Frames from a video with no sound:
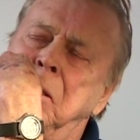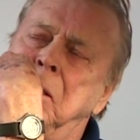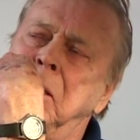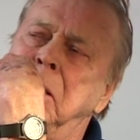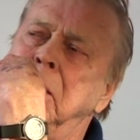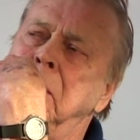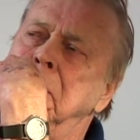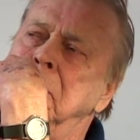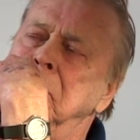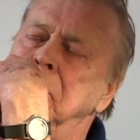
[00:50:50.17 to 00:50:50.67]

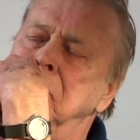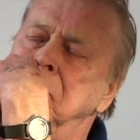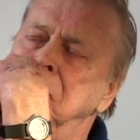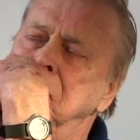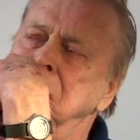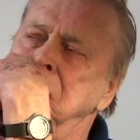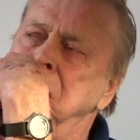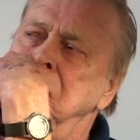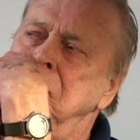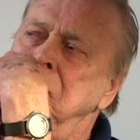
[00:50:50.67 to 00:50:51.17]
Uh,
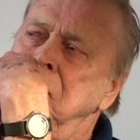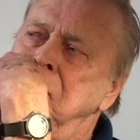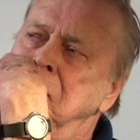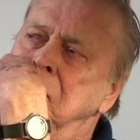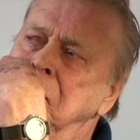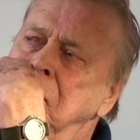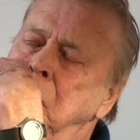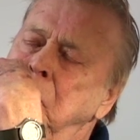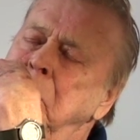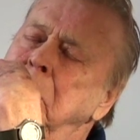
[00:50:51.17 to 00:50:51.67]

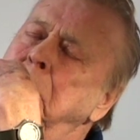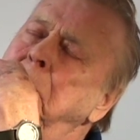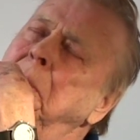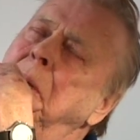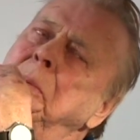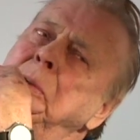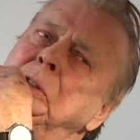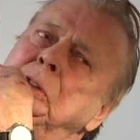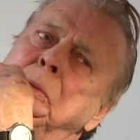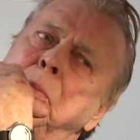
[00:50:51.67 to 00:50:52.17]
we could
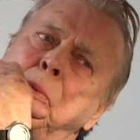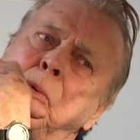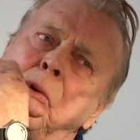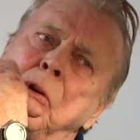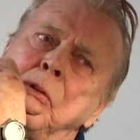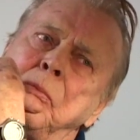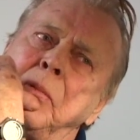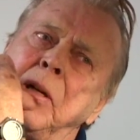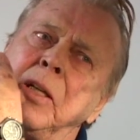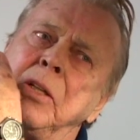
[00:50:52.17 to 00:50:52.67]
probably
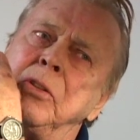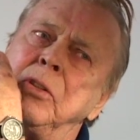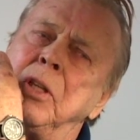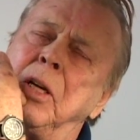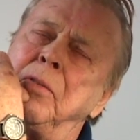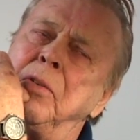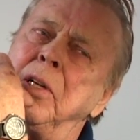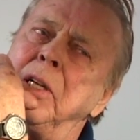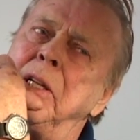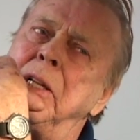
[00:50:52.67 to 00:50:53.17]
support as many as
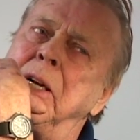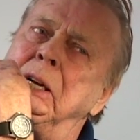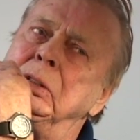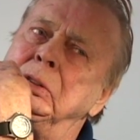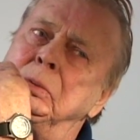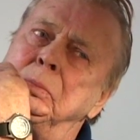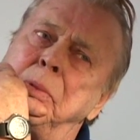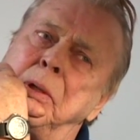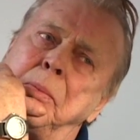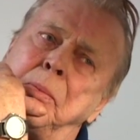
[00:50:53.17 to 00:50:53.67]

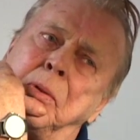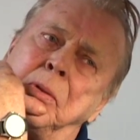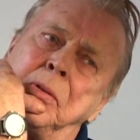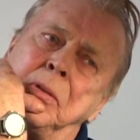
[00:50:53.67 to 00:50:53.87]
70,000 people.